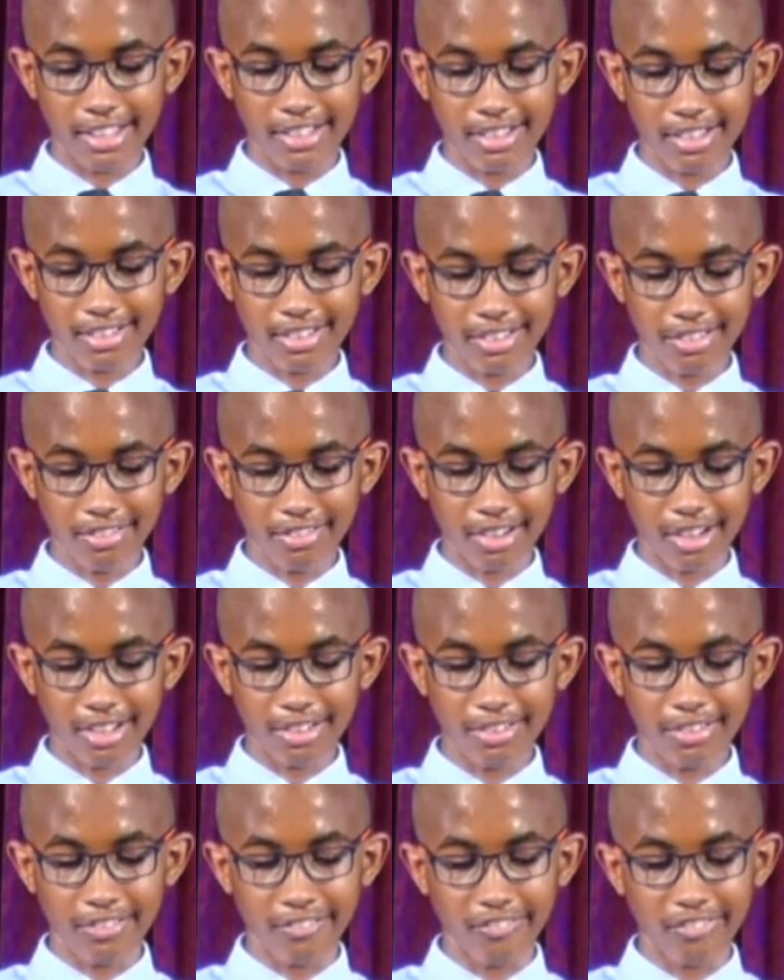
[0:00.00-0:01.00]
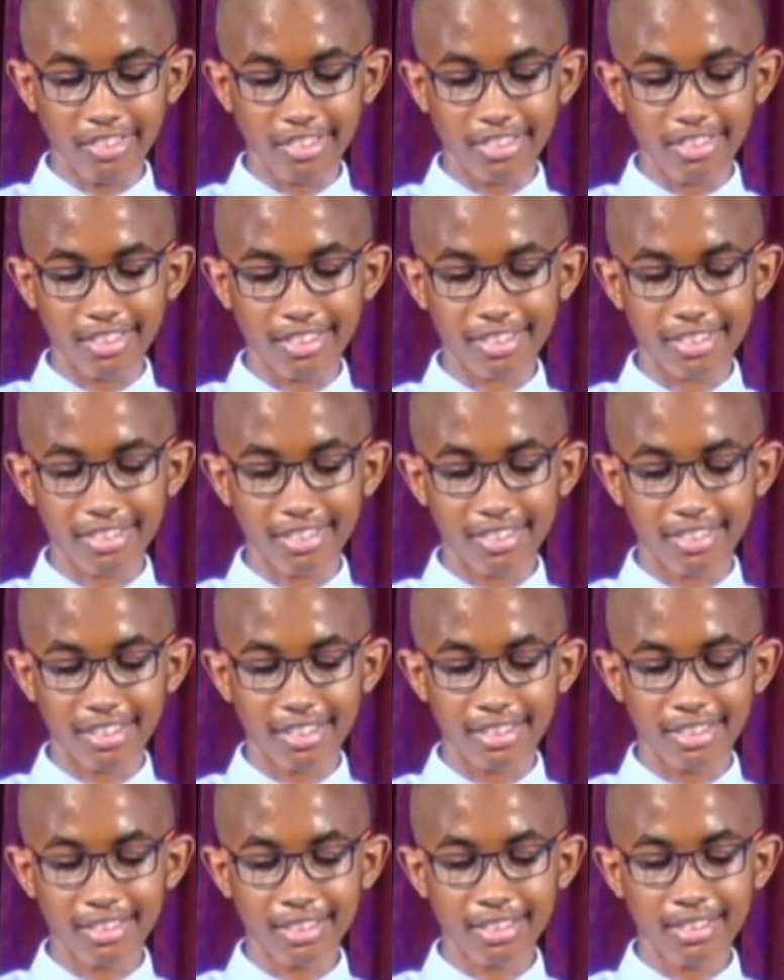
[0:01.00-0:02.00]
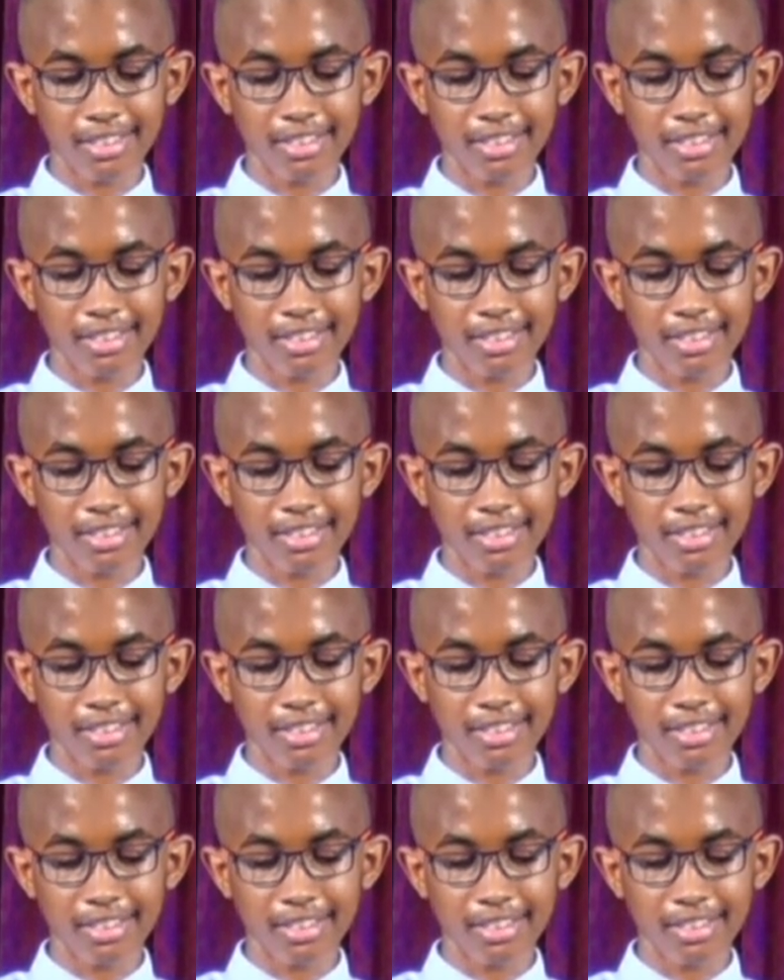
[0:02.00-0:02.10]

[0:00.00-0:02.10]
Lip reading: either the one who possesses it